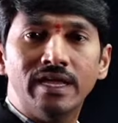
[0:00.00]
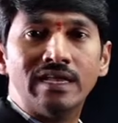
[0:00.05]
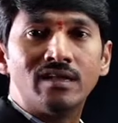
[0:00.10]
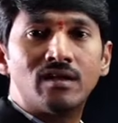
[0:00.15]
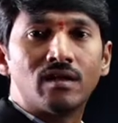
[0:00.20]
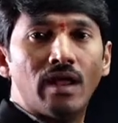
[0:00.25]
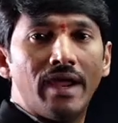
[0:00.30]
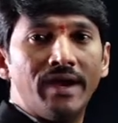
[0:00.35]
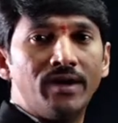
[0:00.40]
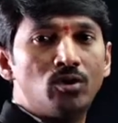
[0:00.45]

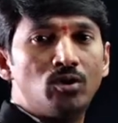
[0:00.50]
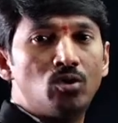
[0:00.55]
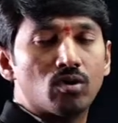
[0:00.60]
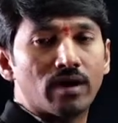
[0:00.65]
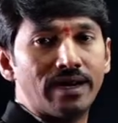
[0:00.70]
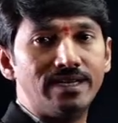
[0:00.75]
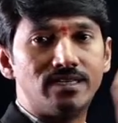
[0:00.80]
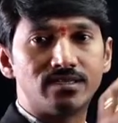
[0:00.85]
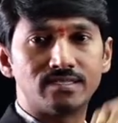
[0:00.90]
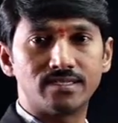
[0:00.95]
inclined to
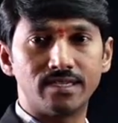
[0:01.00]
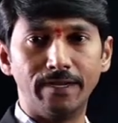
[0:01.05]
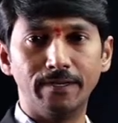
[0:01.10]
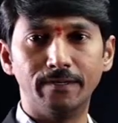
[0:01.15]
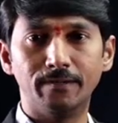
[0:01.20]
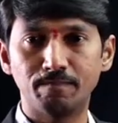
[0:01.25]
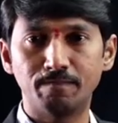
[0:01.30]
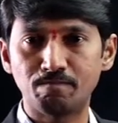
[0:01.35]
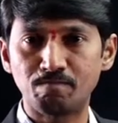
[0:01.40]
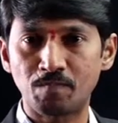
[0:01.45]
right
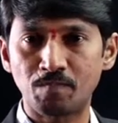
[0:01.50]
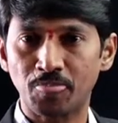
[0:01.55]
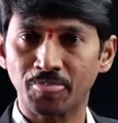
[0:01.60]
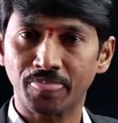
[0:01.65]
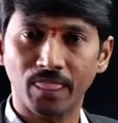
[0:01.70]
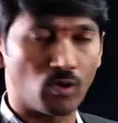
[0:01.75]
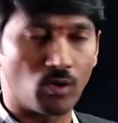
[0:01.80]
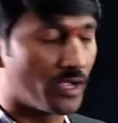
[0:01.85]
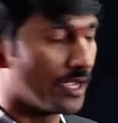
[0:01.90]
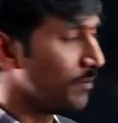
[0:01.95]
side.
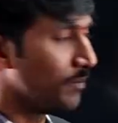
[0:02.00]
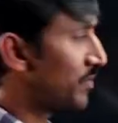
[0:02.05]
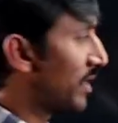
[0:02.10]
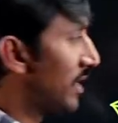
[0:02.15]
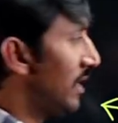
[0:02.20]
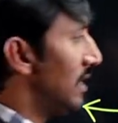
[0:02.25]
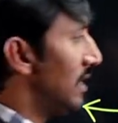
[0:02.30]
Okay.